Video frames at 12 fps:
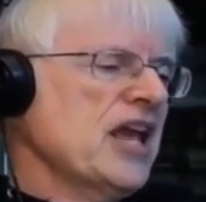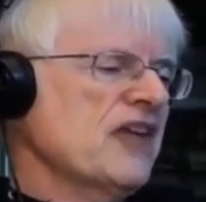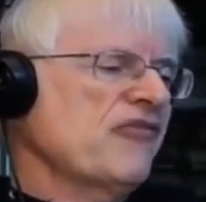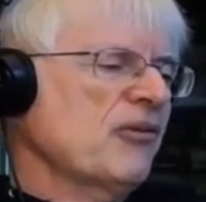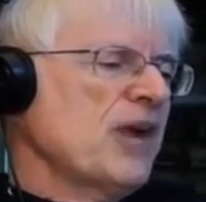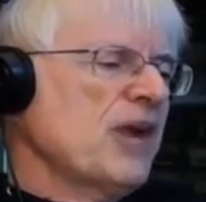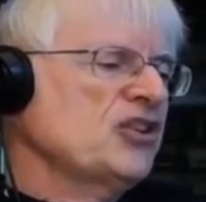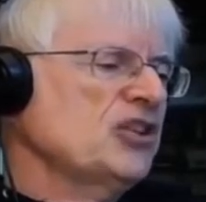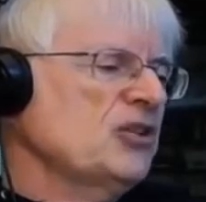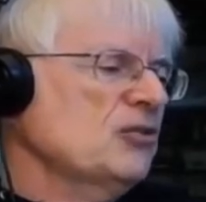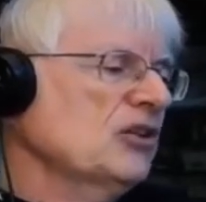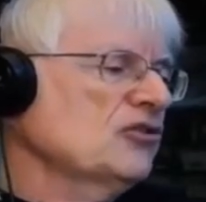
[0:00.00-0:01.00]

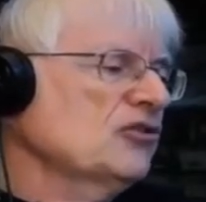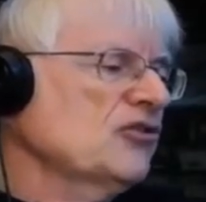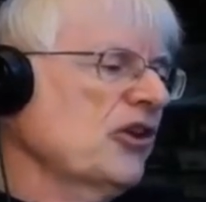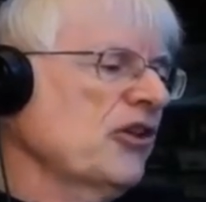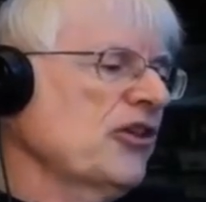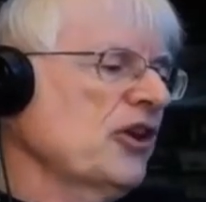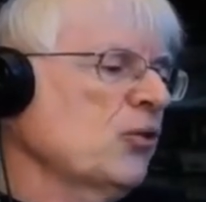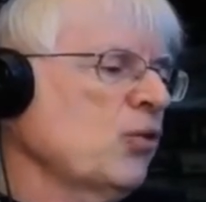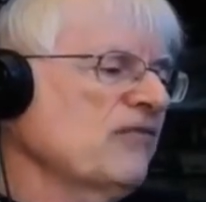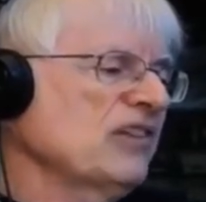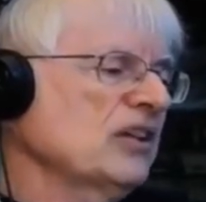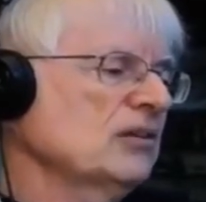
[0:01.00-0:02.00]
information units that are the
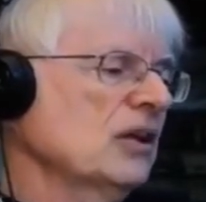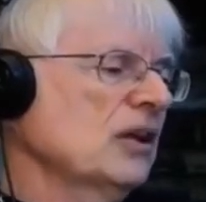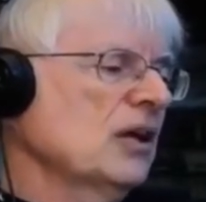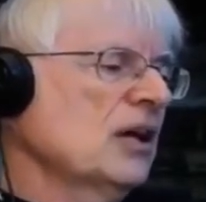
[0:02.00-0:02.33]
equivalent